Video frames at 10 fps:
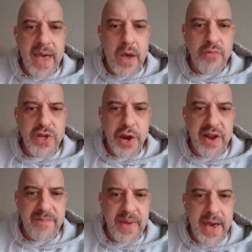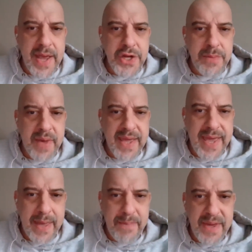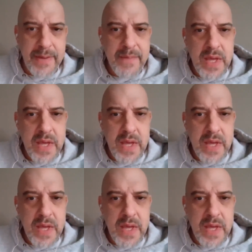a retired FBI agent, Mike Campy,